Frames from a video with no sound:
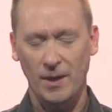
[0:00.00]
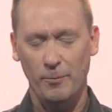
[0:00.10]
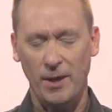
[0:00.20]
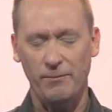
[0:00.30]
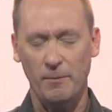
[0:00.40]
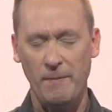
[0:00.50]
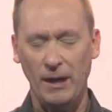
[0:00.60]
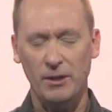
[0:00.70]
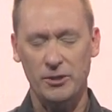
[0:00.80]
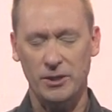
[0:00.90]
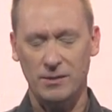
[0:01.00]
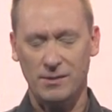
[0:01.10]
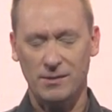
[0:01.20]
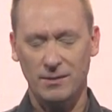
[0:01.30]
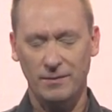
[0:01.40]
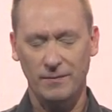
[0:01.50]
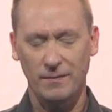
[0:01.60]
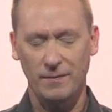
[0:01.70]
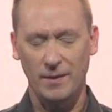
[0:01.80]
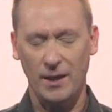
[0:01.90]
Pray for marriages
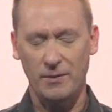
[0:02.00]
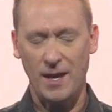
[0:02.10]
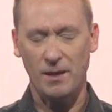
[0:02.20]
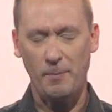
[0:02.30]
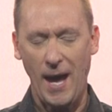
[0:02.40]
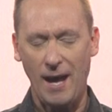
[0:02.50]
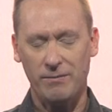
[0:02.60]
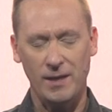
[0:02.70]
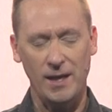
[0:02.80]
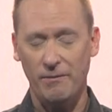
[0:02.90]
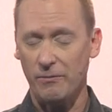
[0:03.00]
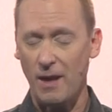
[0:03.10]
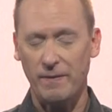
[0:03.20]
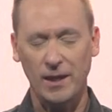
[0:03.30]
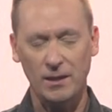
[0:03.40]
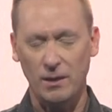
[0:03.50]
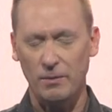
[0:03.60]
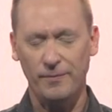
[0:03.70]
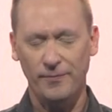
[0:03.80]
that are down a path they never thought they'd go.